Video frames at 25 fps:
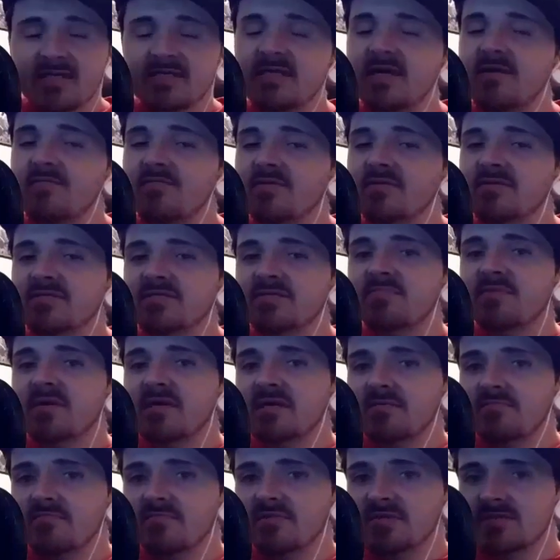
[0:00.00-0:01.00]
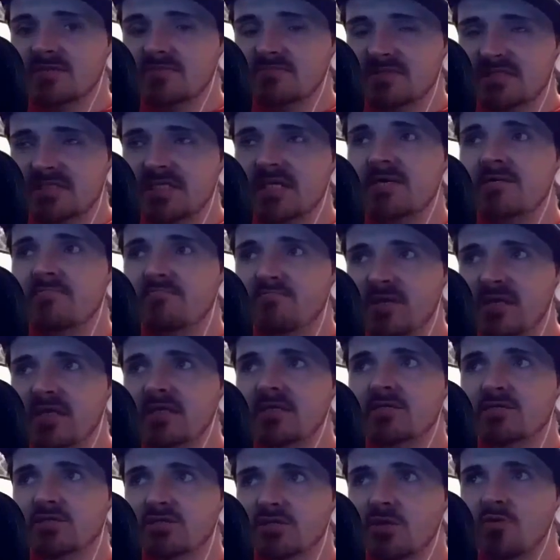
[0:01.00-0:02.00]
could definitely see it
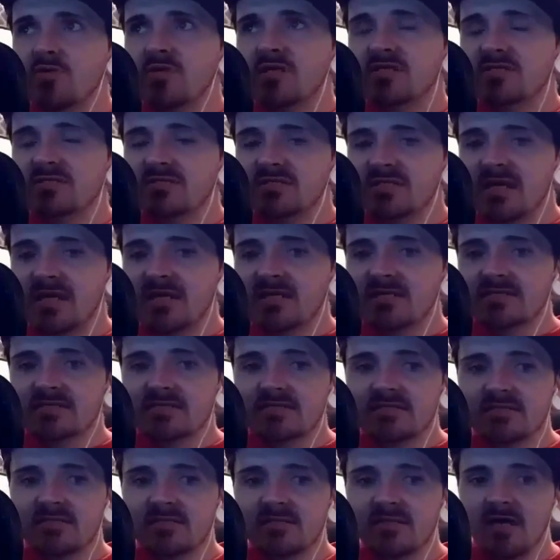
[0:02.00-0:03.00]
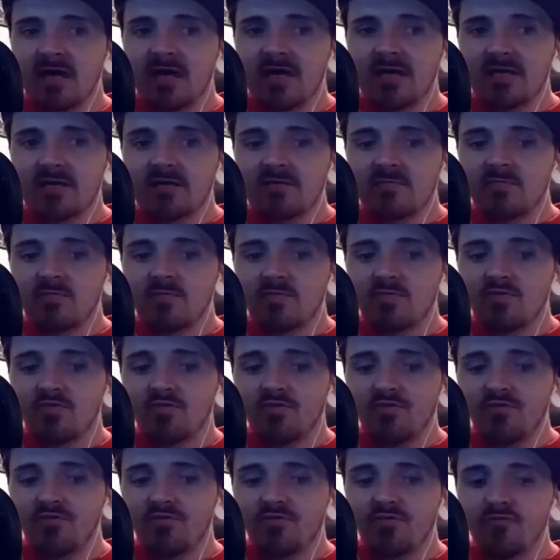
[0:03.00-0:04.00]
being Sony's next like
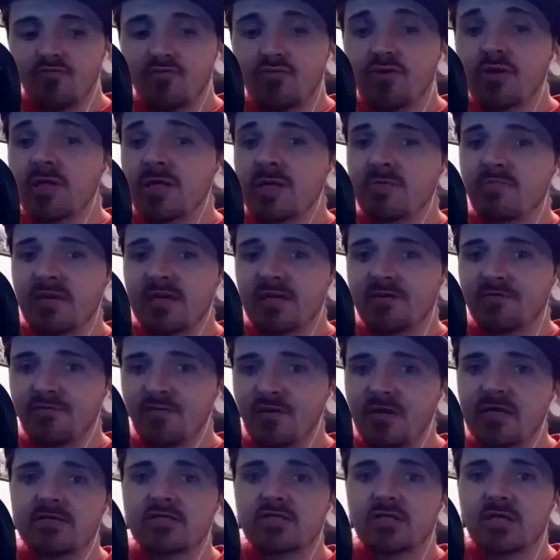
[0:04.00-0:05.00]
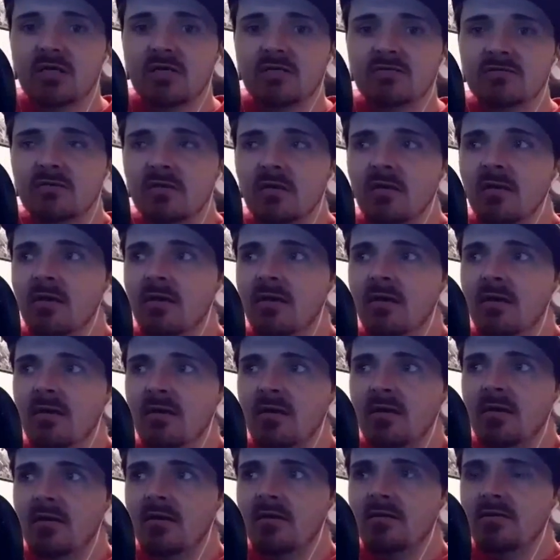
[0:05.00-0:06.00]
really big franchise.
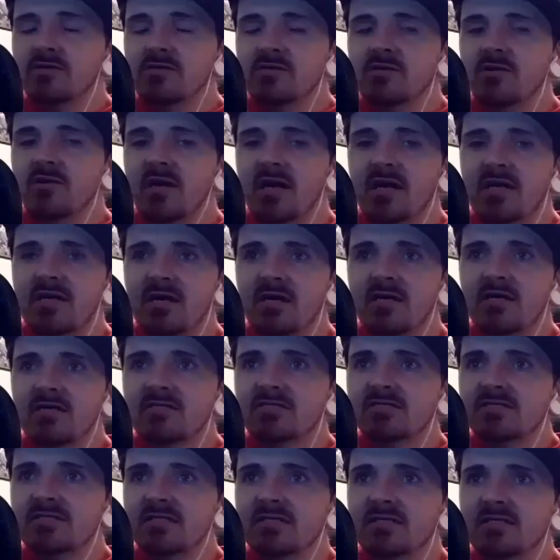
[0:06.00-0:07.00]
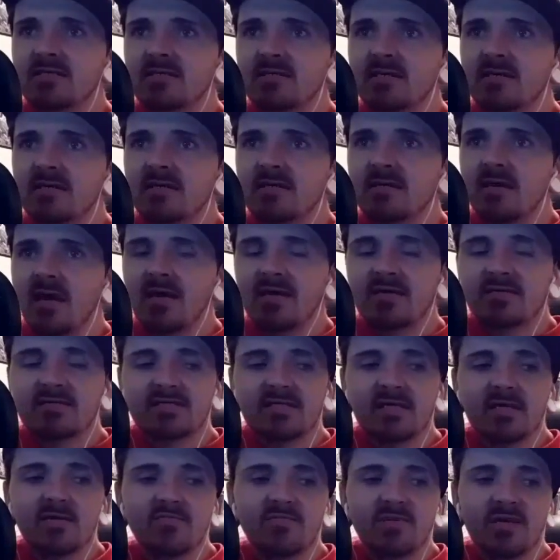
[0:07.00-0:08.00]
I can see
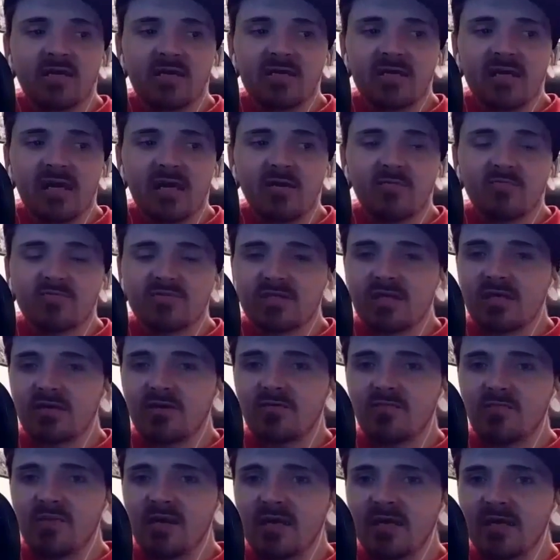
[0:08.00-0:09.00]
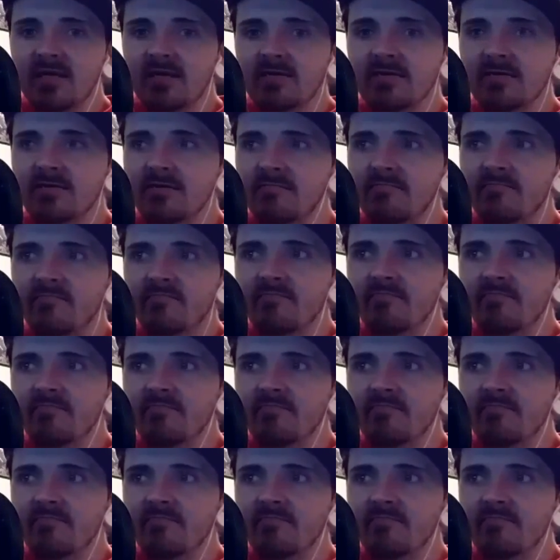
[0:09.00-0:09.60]
it being games that are made,